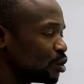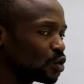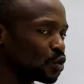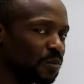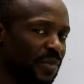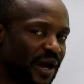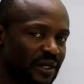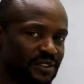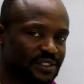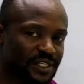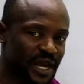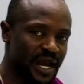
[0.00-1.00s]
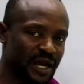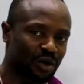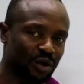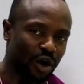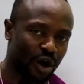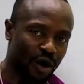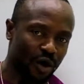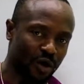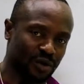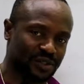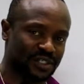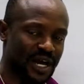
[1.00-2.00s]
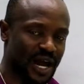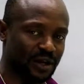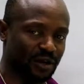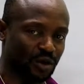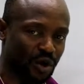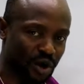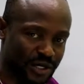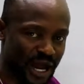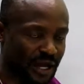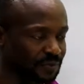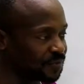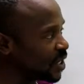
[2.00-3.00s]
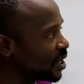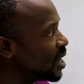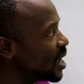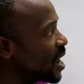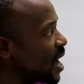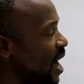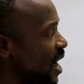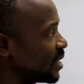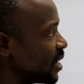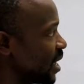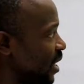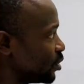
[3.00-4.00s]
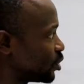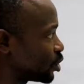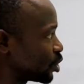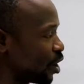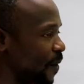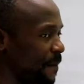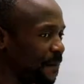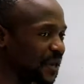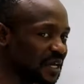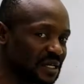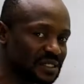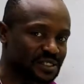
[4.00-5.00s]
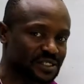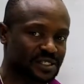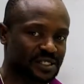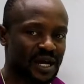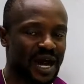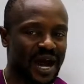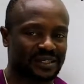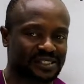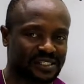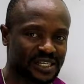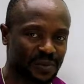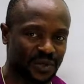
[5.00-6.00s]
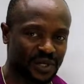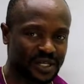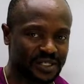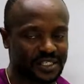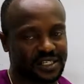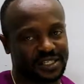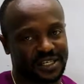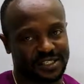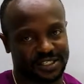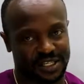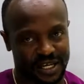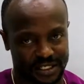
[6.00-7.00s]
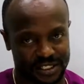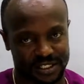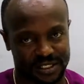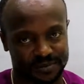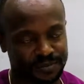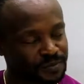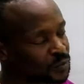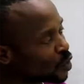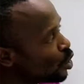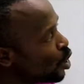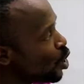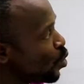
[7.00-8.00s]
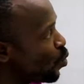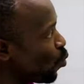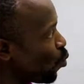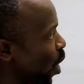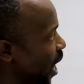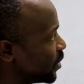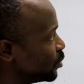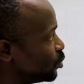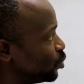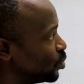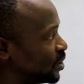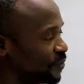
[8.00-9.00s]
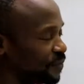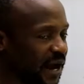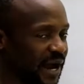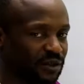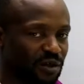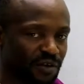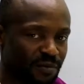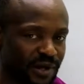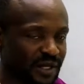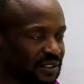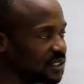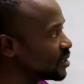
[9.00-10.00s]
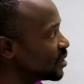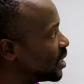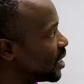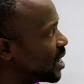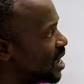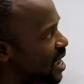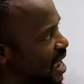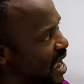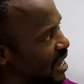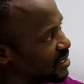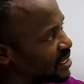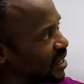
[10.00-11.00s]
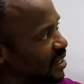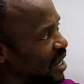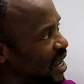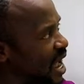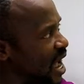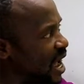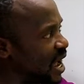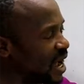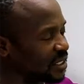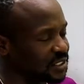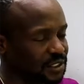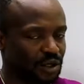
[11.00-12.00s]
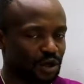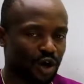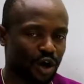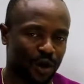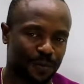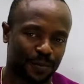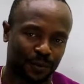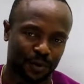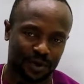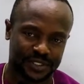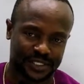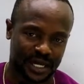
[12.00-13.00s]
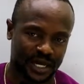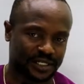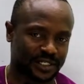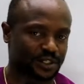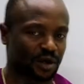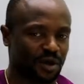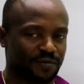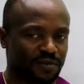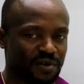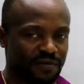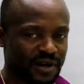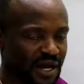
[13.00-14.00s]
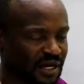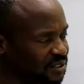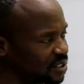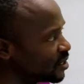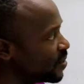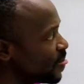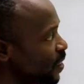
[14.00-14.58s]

to maintain laws and order and ensure peace and stability in a state. When you define government as an art or process of governance,